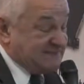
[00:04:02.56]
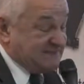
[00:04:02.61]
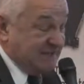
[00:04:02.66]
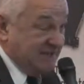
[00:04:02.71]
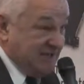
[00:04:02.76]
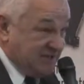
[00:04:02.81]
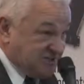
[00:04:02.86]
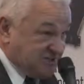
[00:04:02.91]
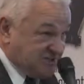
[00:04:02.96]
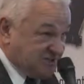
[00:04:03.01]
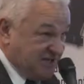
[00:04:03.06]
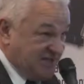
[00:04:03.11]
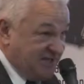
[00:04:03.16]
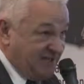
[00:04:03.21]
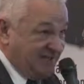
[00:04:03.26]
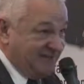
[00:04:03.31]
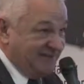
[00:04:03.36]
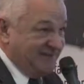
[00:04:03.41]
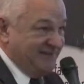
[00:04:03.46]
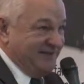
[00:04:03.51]

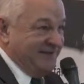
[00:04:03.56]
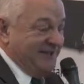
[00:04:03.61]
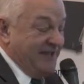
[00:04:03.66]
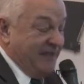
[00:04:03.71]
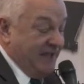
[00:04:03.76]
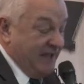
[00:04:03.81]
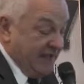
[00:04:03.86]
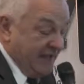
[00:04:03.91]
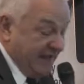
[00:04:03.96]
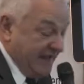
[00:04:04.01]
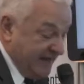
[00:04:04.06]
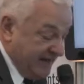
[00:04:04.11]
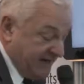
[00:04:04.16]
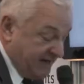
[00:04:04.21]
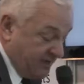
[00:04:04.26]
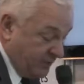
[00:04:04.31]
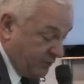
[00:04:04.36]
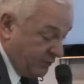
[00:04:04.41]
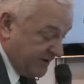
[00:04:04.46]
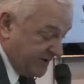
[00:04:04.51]
HD.
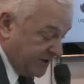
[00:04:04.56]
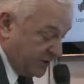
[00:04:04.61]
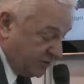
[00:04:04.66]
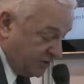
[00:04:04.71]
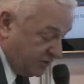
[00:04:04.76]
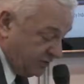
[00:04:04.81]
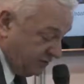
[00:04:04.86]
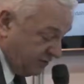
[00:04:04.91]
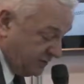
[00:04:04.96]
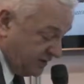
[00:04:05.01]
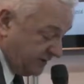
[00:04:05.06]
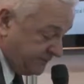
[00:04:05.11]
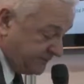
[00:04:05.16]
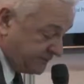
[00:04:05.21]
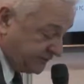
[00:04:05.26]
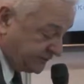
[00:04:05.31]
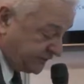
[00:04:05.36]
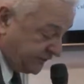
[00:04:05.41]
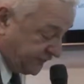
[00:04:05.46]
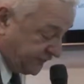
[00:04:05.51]
And we go up to the